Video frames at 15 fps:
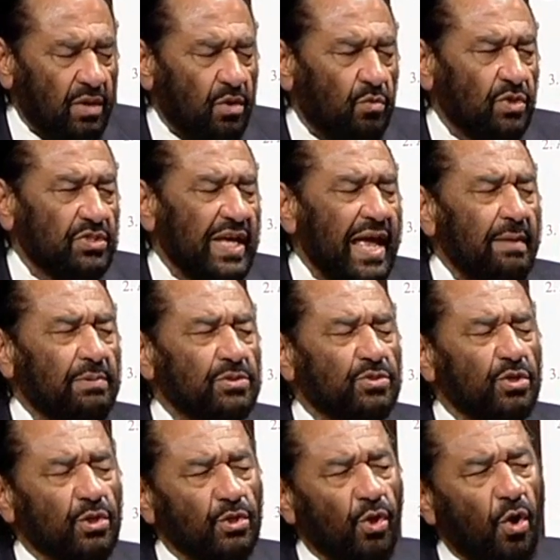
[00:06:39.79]
was able
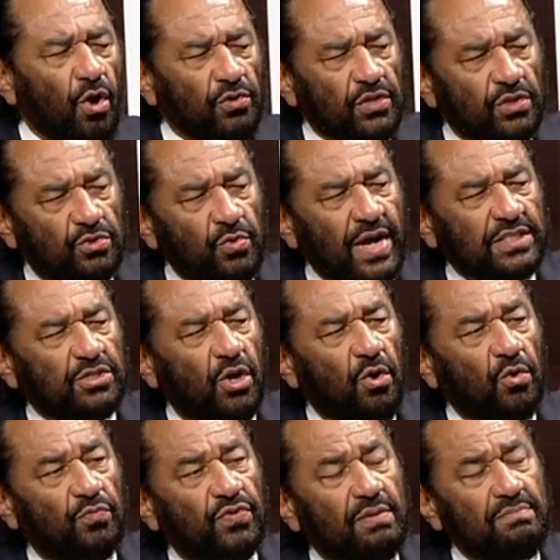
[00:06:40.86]
to lower the
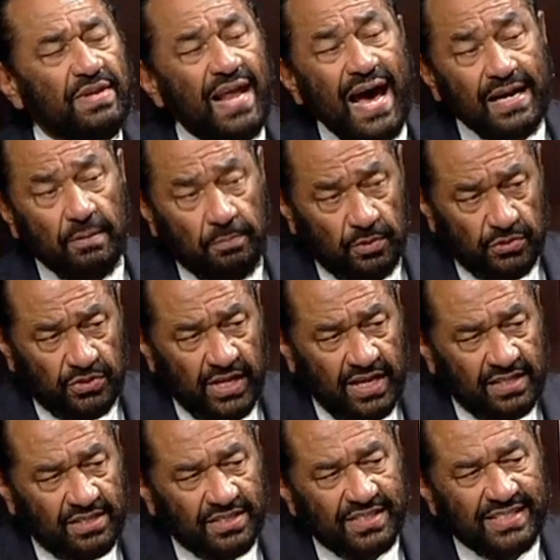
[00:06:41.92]
threshold from
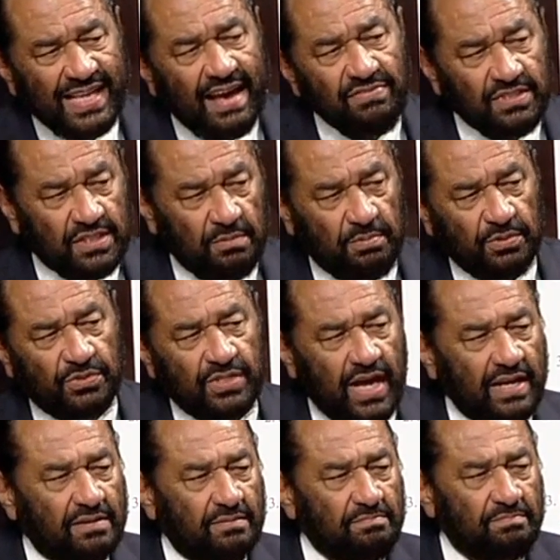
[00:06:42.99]
90% to
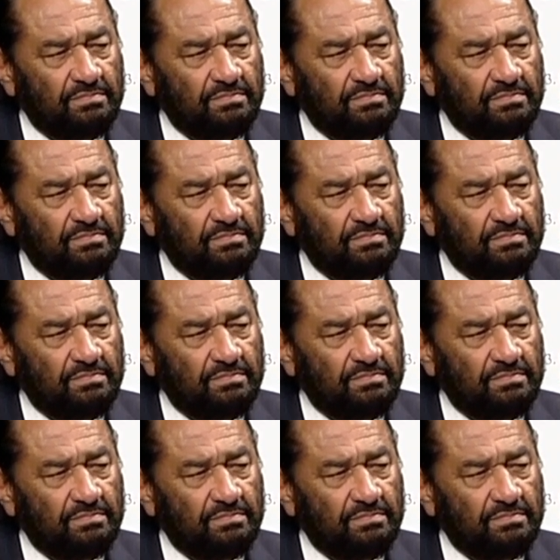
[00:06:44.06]
70%.